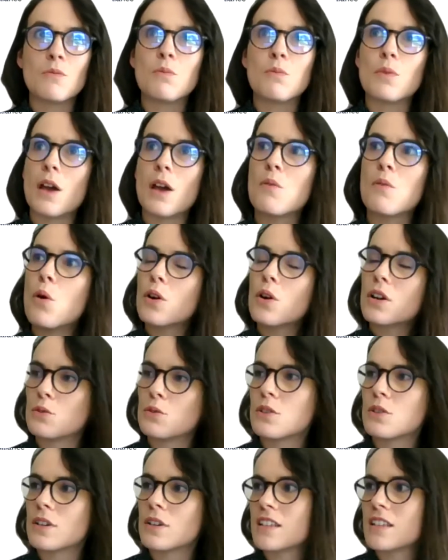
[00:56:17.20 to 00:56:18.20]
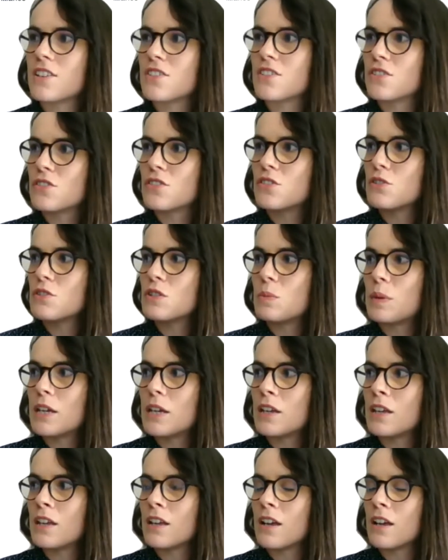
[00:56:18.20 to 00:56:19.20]
Like, what can organisations do to
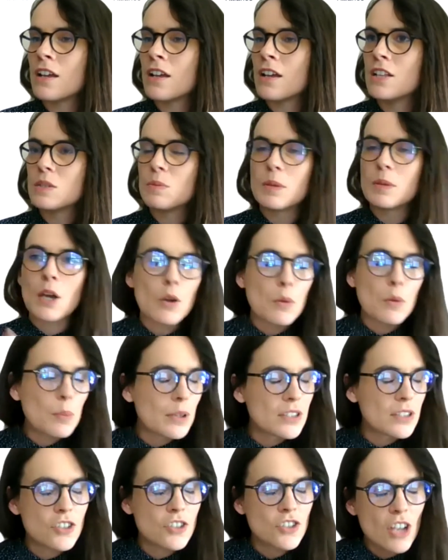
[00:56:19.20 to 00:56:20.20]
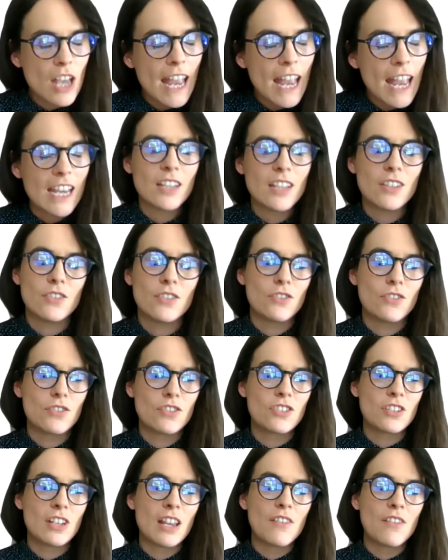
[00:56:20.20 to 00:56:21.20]
be open to
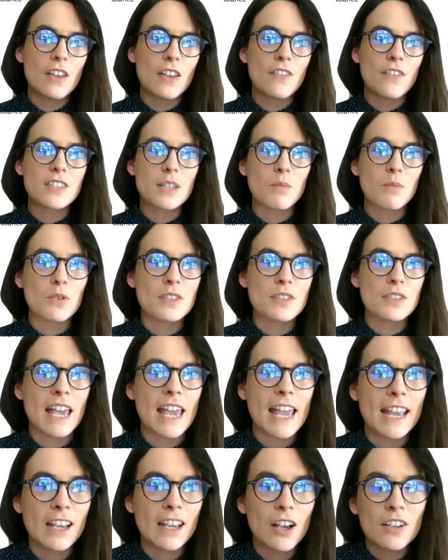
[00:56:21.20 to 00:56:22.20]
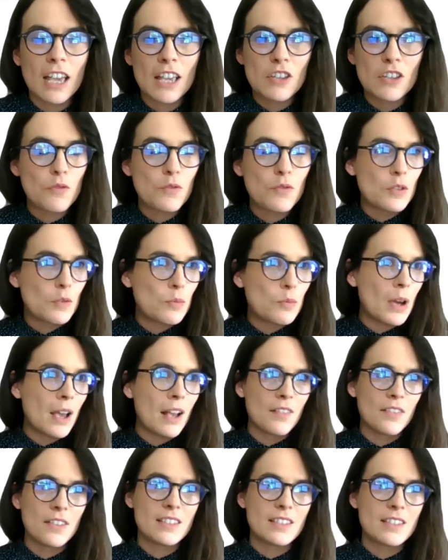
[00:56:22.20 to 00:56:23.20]
change if someone's saying, okay, you've put
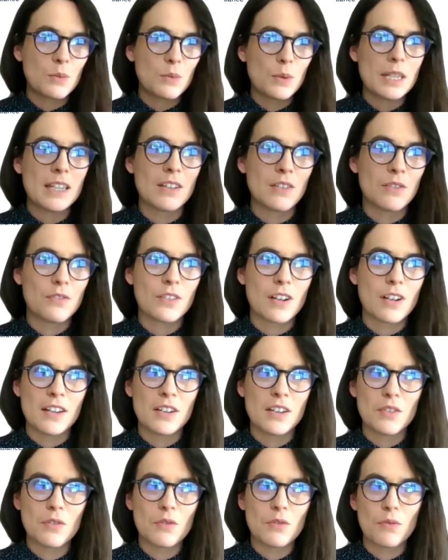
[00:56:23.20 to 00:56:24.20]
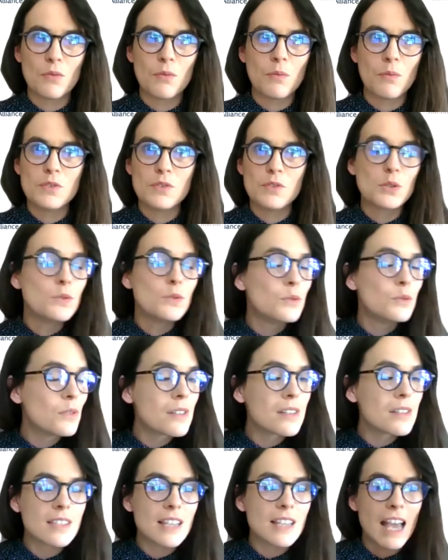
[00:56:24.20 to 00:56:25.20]
out this suite of kind of
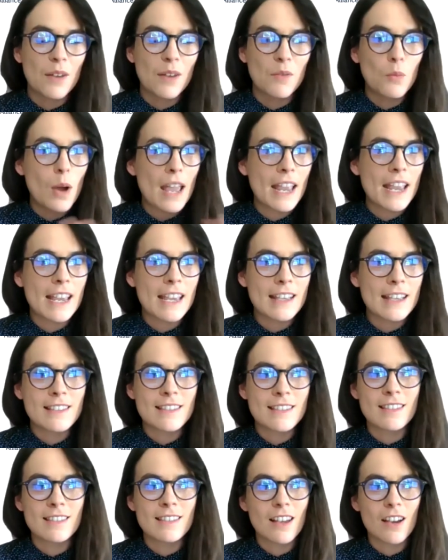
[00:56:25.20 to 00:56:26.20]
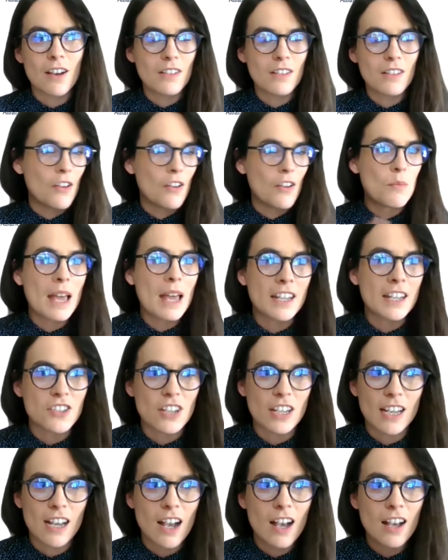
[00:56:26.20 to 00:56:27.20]
tools and ways of
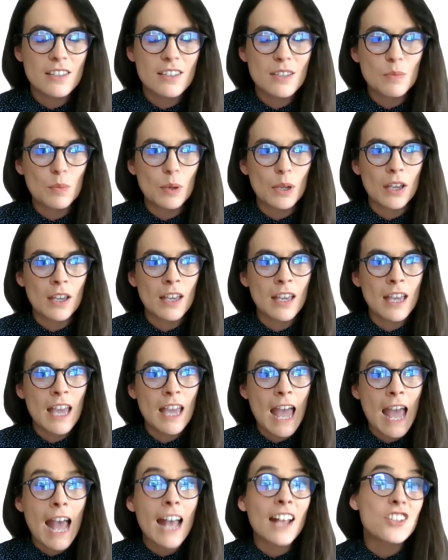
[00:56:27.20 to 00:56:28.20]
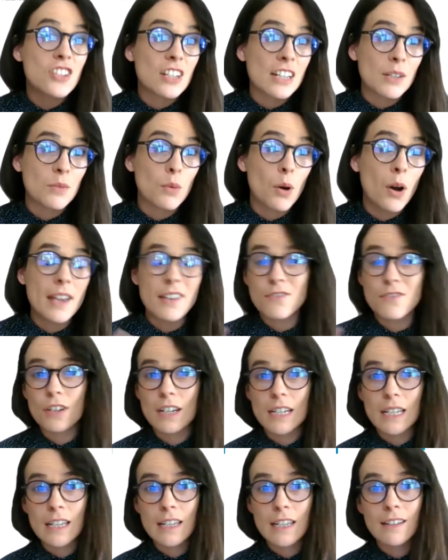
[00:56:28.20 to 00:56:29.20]
managing us, but actually what I'd
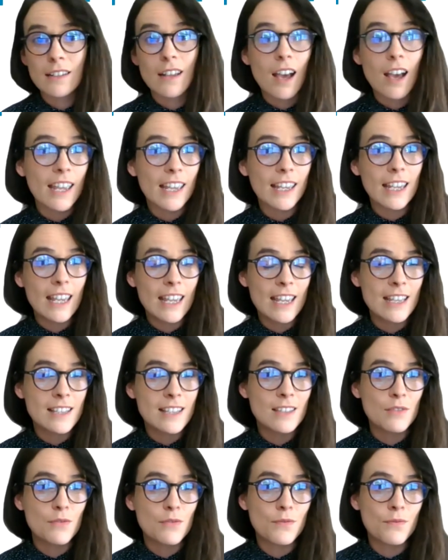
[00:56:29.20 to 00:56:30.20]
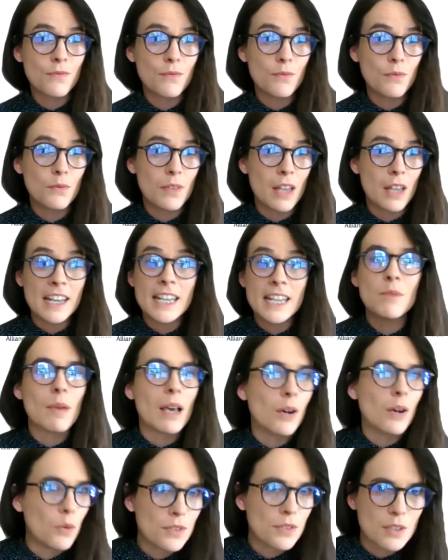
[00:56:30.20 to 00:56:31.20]
really like is an
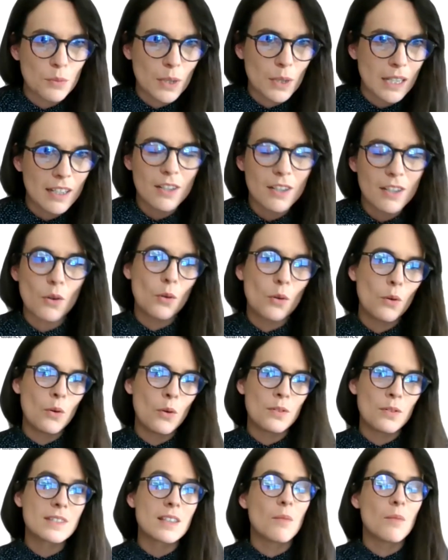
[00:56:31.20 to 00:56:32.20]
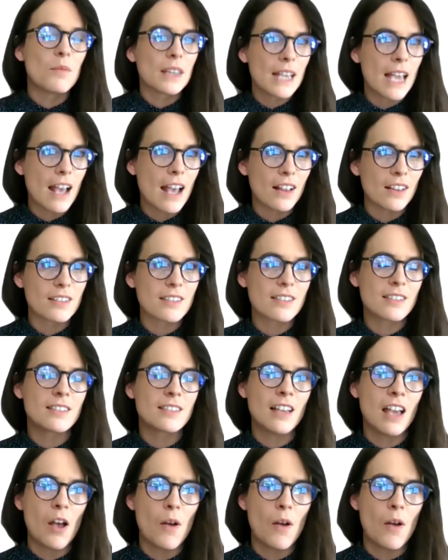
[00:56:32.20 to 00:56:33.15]
email once a week or something else?